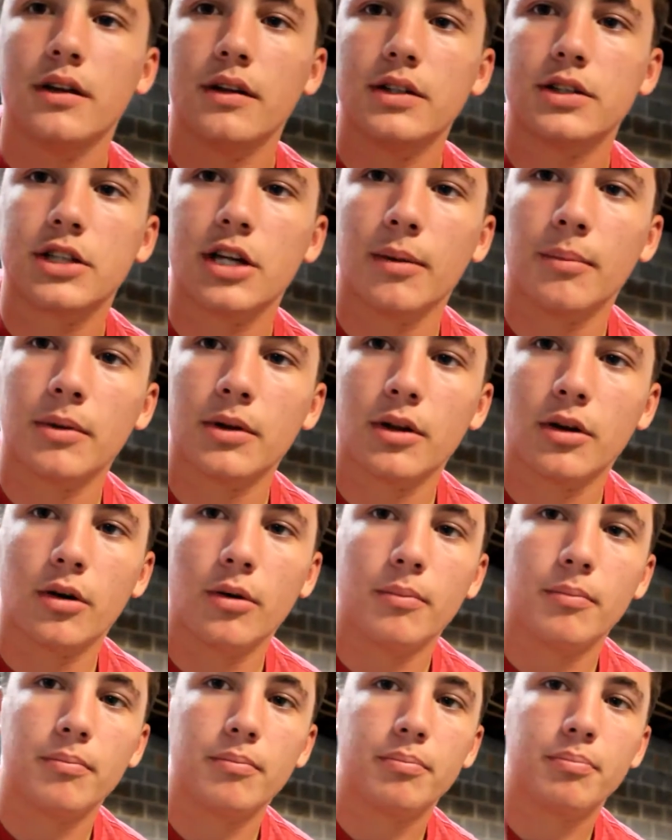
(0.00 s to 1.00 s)
these come in
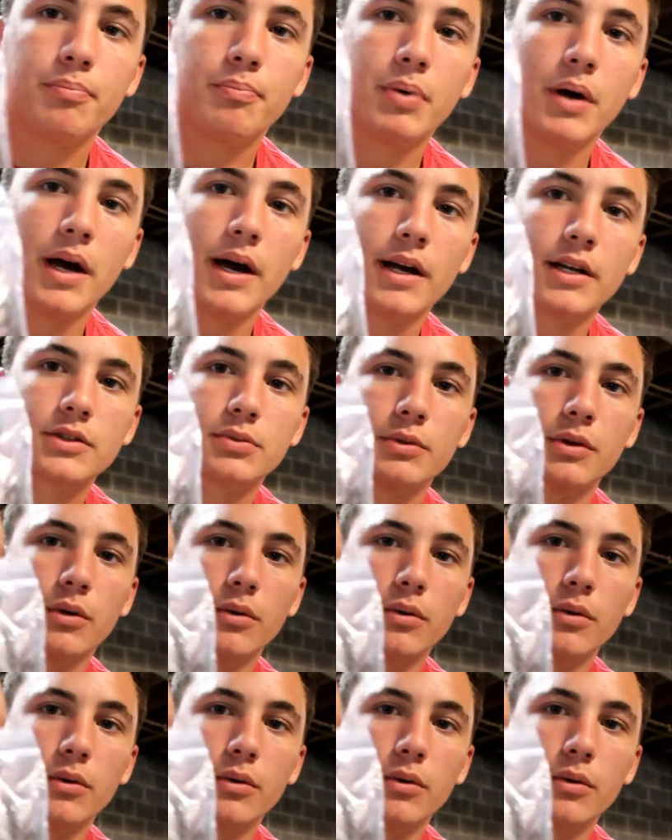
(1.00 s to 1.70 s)
little packs.